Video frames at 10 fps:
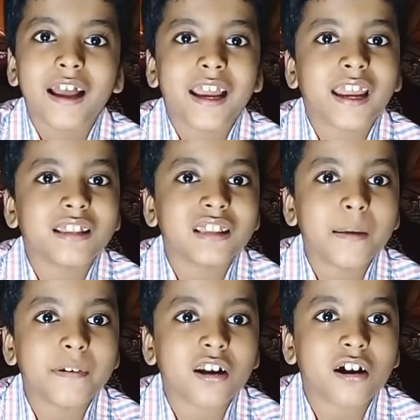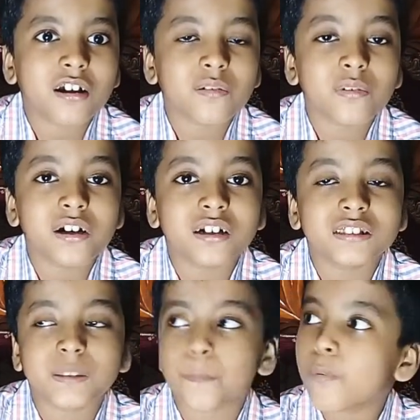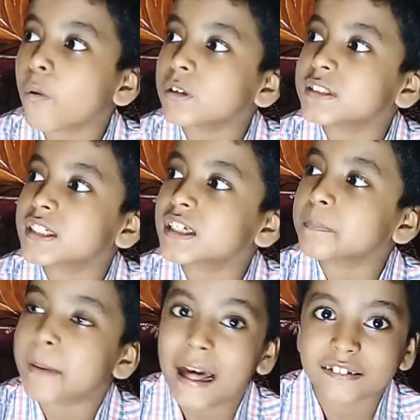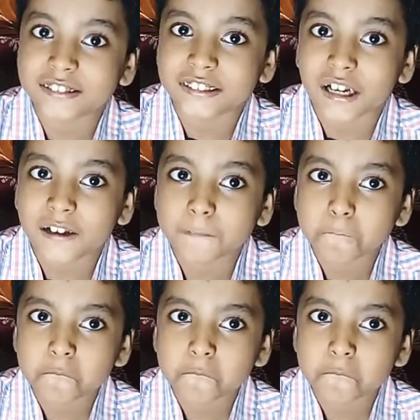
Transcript: and Lebanon were supporting Palestine.